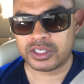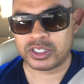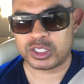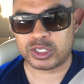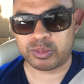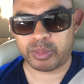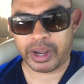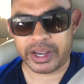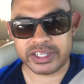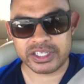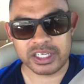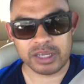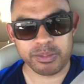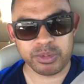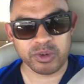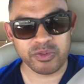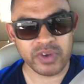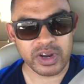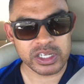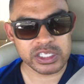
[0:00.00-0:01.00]
spice
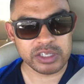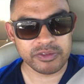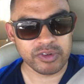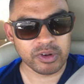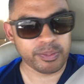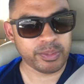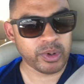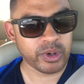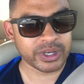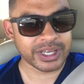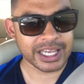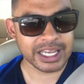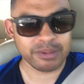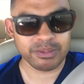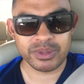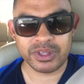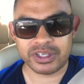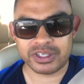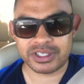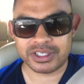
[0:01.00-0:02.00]
up your fantasy football
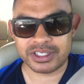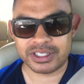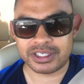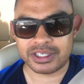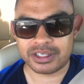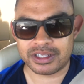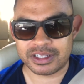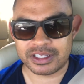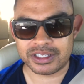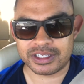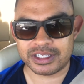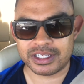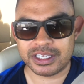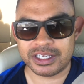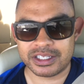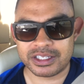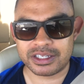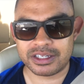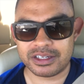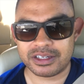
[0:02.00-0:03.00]
game this
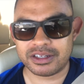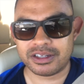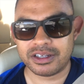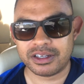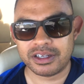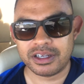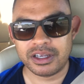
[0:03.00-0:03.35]
season,